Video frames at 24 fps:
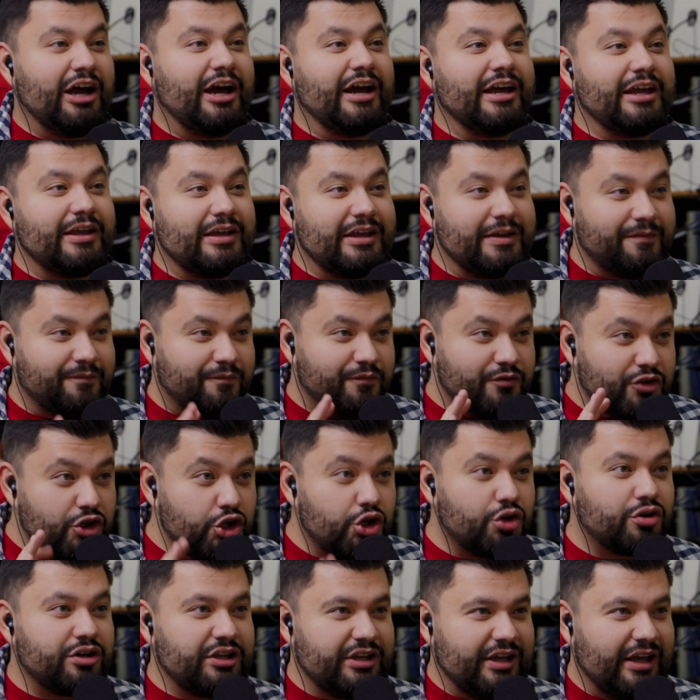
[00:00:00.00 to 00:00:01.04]
I get
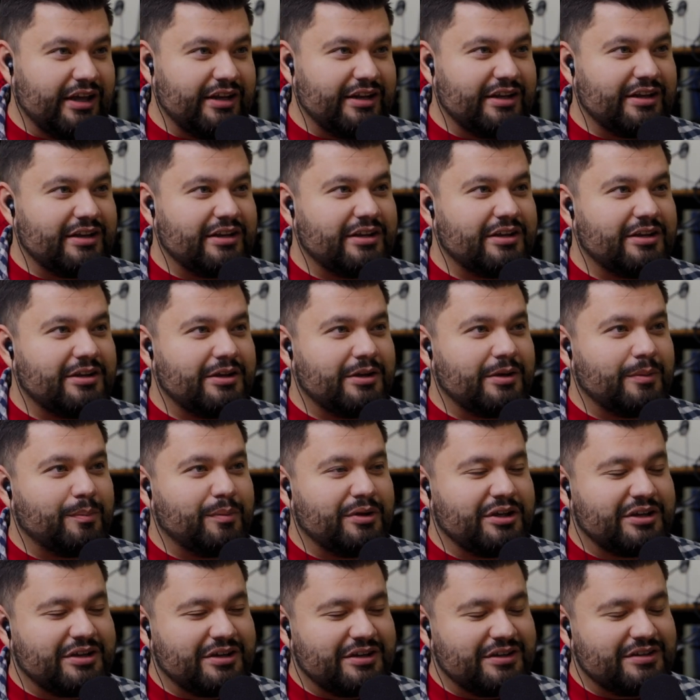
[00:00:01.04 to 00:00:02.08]
infuriated
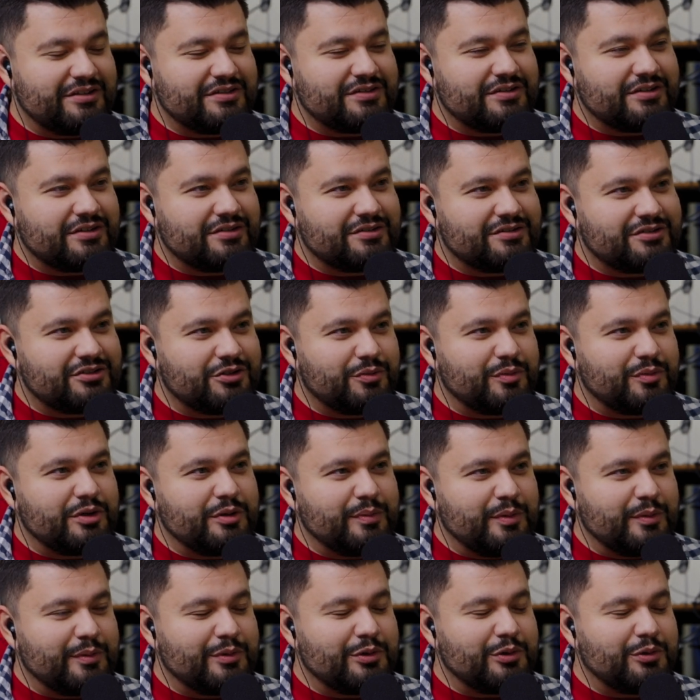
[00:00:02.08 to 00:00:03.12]
because so many
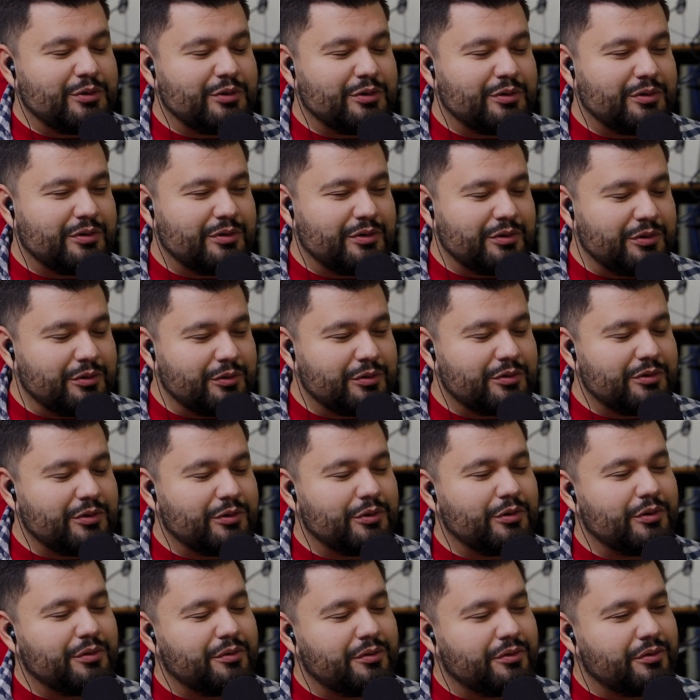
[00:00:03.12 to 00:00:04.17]
people
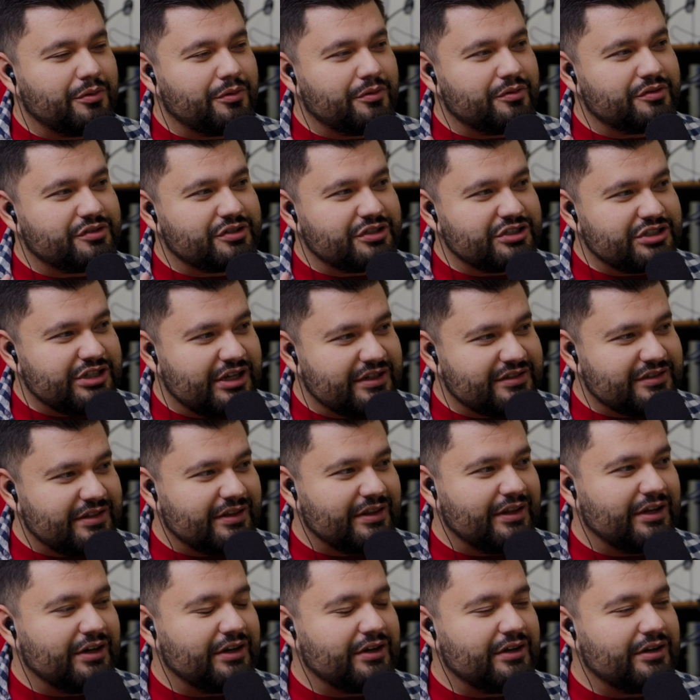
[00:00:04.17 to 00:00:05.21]
who suggest that
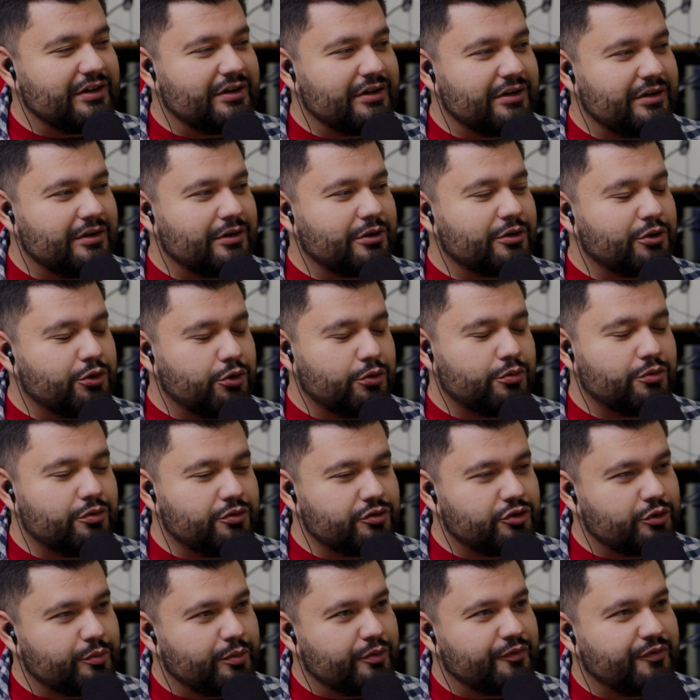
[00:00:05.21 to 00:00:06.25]
they're
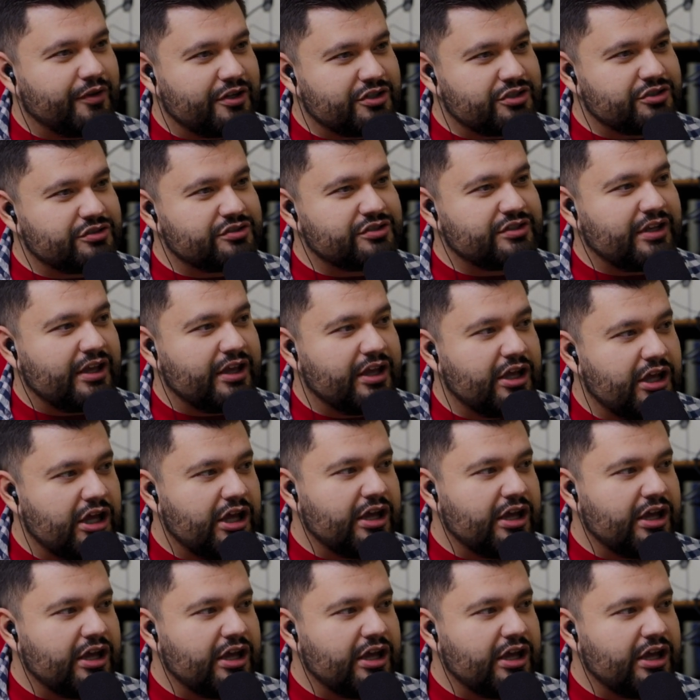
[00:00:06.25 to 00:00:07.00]
gurus or professionals say,